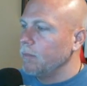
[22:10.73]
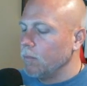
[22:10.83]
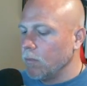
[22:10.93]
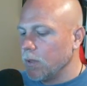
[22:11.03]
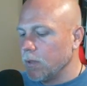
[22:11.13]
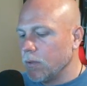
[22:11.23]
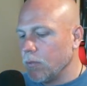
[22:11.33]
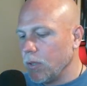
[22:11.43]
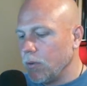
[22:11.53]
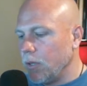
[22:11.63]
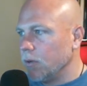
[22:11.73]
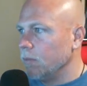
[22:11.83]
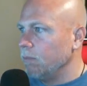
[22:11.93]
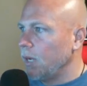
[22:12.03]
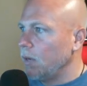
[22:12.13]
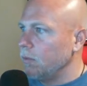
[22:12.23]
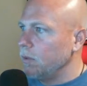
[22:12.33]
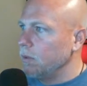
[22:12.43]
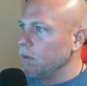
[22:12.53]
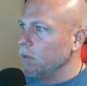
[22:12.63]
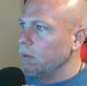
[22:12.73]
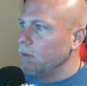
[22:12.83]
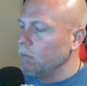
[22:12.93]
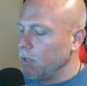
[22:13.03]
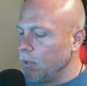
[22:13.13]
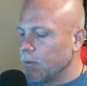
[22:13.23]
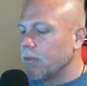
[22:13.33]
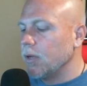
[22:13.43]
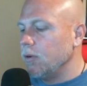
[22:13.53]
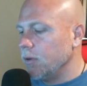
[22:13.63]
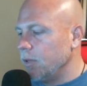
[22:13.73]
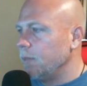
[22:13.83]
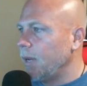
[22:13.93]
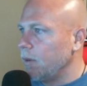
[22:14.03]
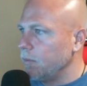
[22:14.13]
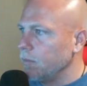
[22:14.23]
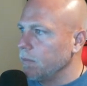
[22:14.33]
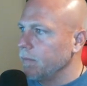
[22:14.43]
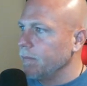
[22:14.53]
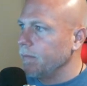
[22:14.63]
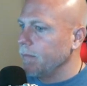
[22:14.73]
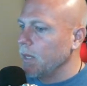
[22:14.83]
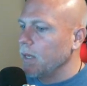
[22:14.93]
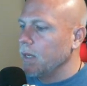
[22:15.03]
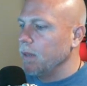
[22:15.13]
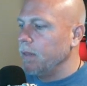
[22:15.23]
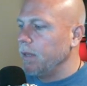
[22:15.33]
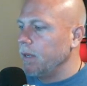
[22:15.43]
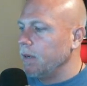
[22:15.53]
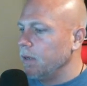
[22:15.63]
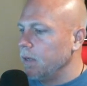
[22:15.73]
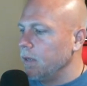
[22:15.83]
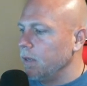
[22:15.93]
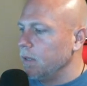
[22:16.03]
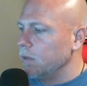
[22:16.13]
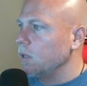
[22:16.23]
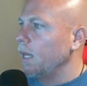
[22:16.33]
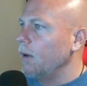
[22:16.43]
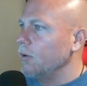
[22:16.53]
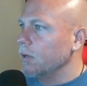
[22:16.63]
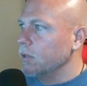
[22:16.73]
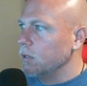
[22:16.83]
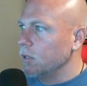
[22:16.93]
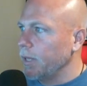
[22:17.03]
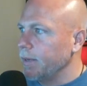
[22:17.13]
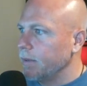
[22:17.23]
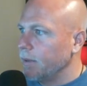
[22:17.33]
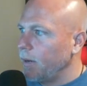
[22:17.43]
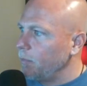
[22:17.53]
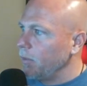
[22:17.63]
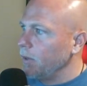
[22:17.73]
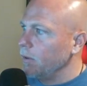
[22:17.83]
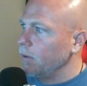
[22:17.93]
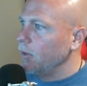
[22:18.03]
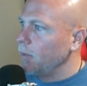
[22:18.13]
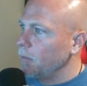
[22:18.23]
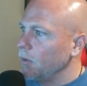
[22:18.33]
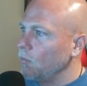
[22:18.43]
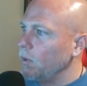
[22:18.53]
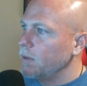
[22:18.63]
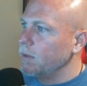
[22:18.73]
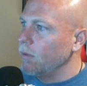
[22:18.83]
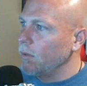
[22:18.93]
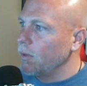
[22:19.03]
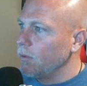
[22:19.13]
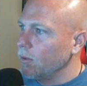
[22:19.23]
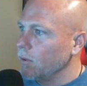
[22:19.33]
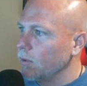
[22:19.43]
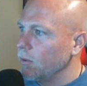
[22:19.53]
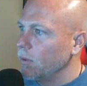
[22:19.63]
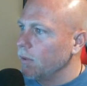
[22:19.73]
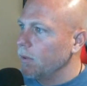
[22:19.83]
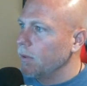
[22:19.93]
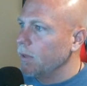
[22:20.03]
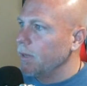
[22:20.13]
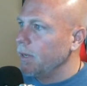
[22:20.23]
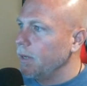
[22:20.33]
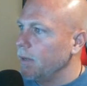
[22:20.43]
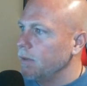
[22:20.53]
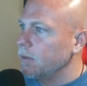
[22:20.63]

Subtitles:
when you hear mountain, when you hear thunder in the mountain, then it is louder because you're like up there. You're up there with the thunder. And